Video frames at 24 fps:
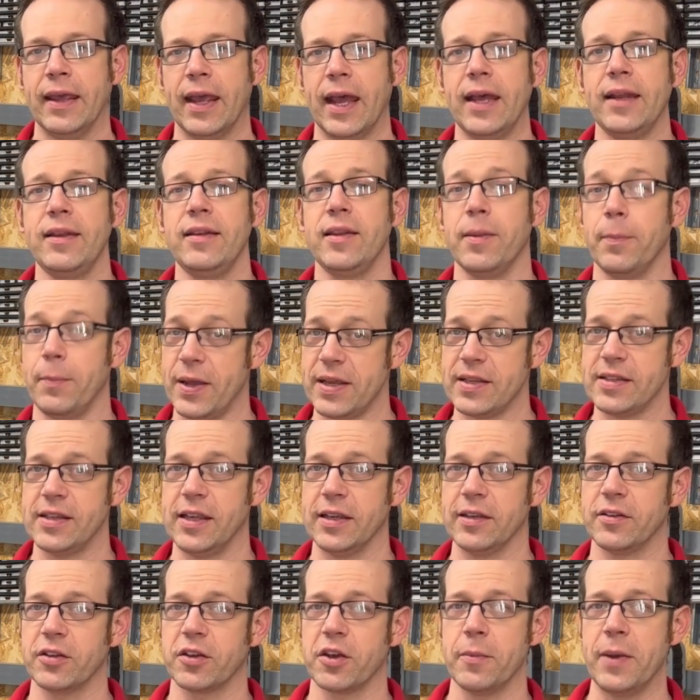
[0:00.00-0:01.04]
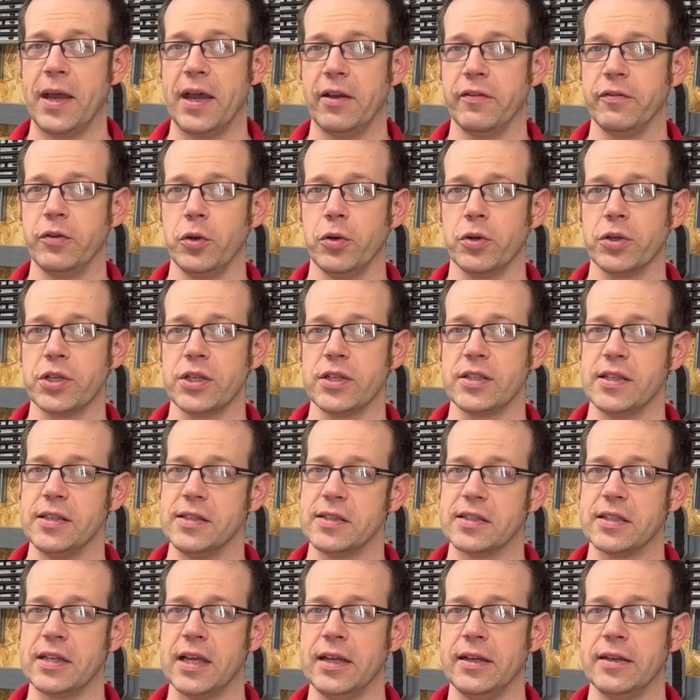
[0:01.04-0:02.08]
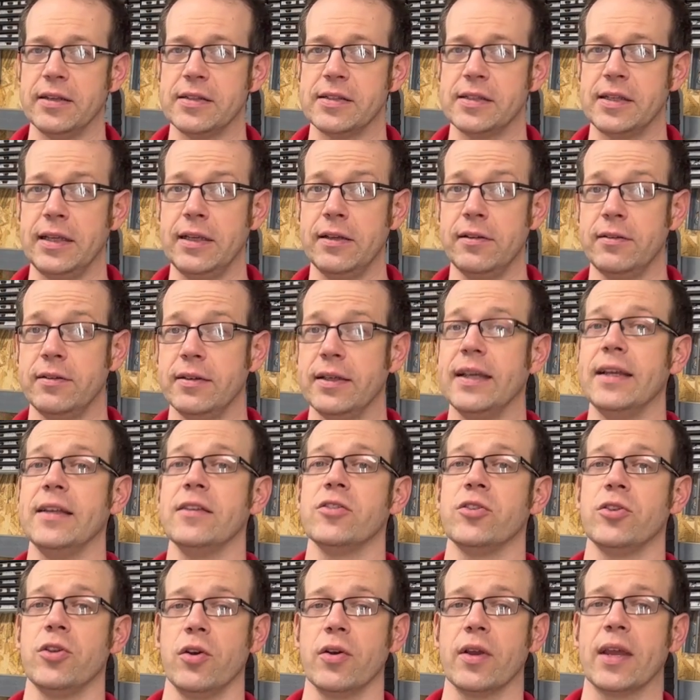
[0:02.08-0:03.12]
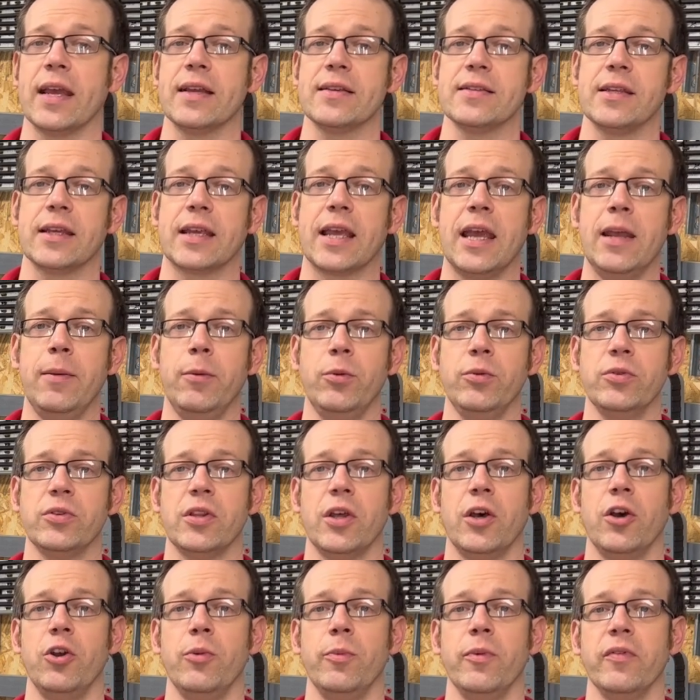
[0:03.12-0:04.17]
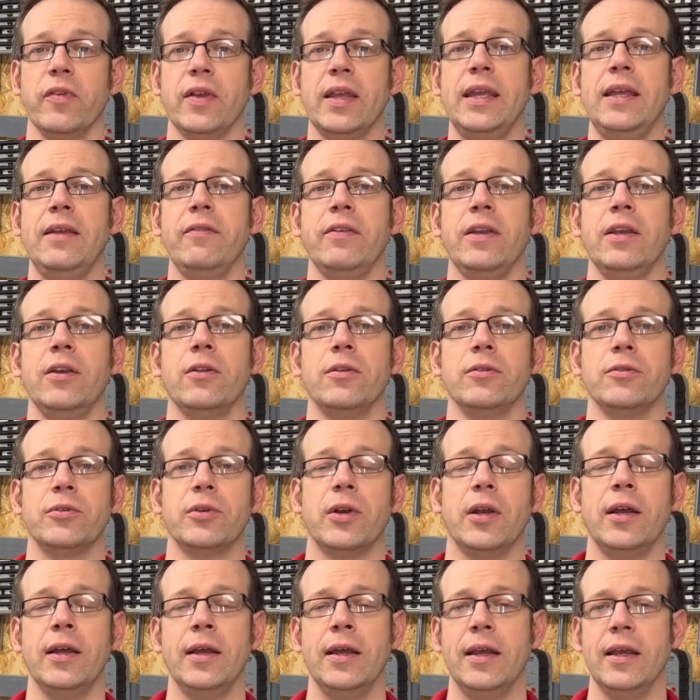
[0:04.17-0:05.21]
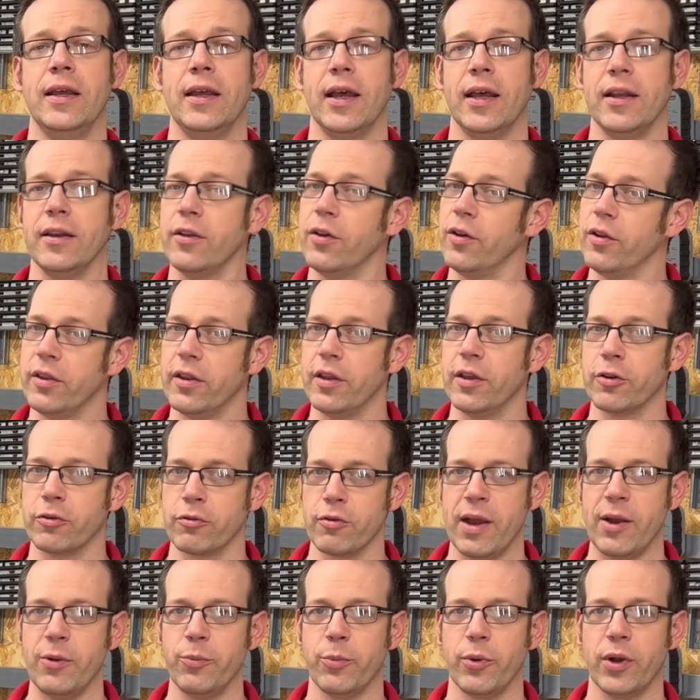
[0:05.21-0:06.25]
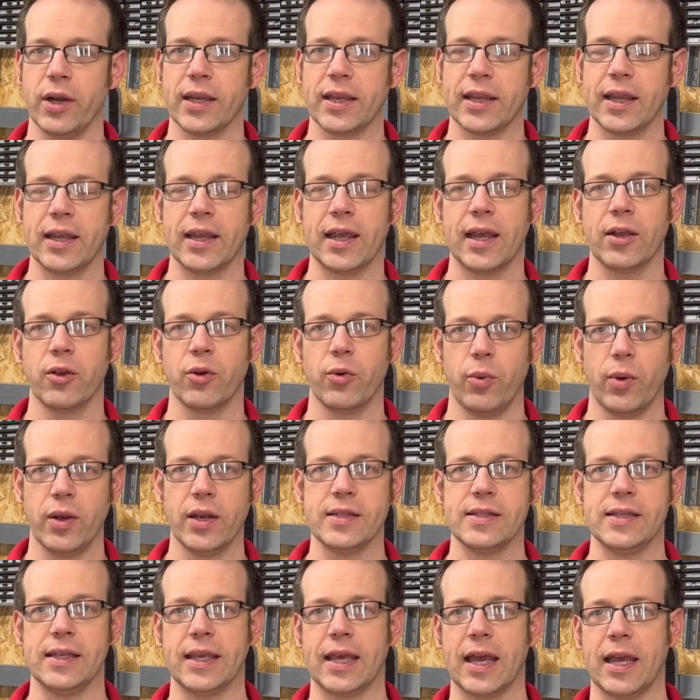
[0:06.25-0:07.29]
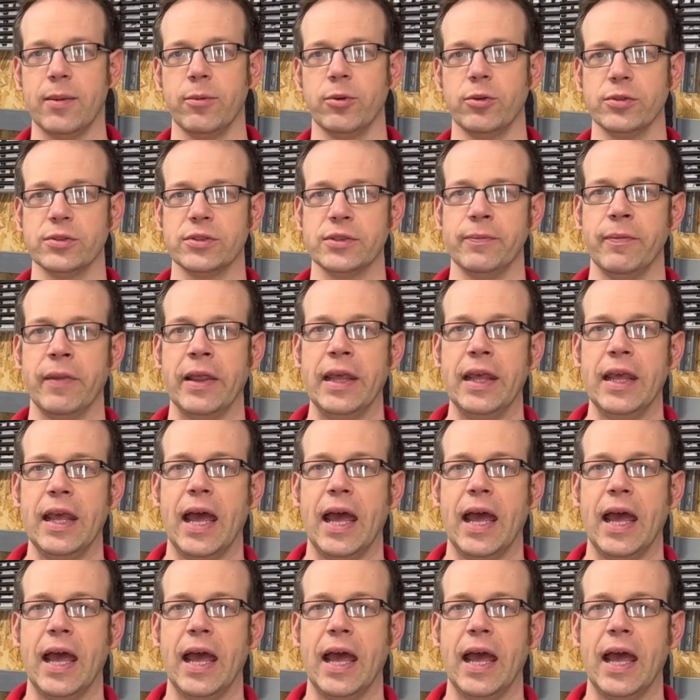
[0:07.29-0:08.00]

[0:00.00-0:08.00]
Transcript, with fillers: And the best thing to come out of Yorkshire since stainless steel, it's Doncaster Cables, the home of E V Ultra and other groundbreaking and quality cables.